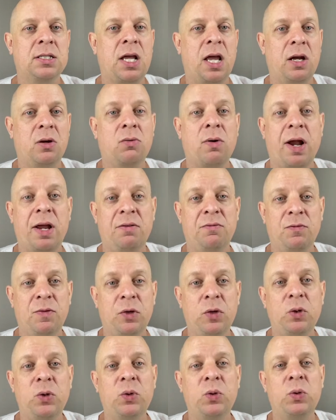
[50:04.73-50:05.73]
like right
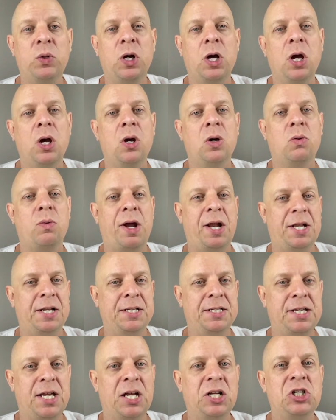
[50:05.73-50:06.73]
view, right
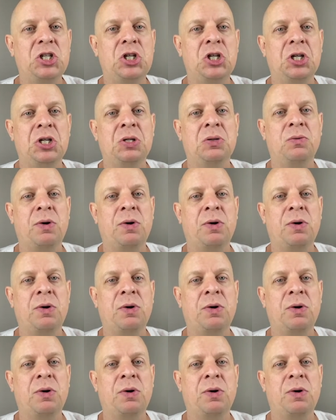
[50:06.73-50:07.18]
intention,